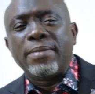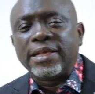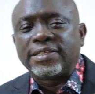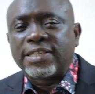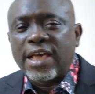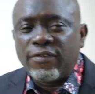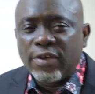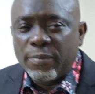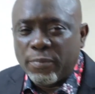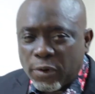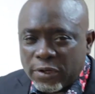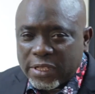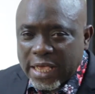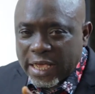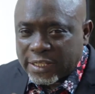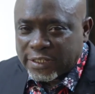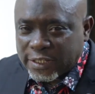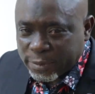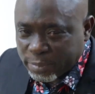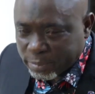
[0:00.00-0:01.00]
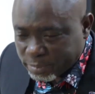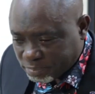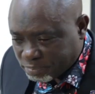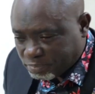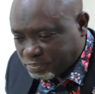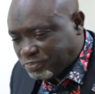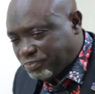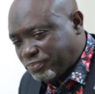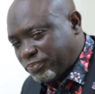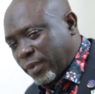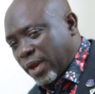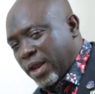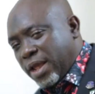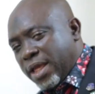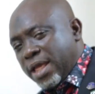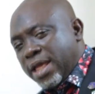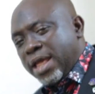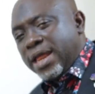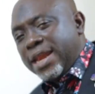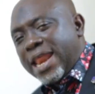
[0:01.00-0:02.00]
myself in project team,
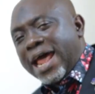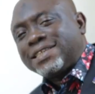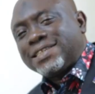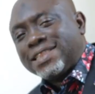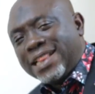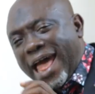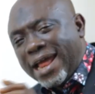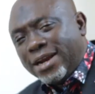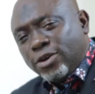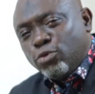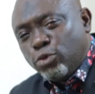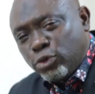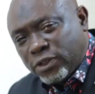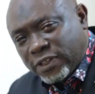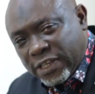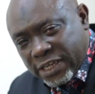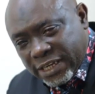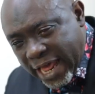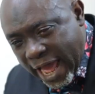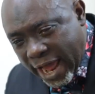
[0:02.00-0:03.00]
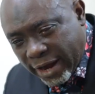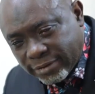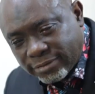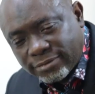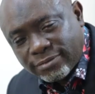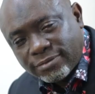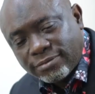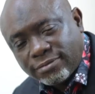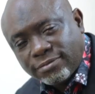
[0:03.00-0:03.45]
that land will sit down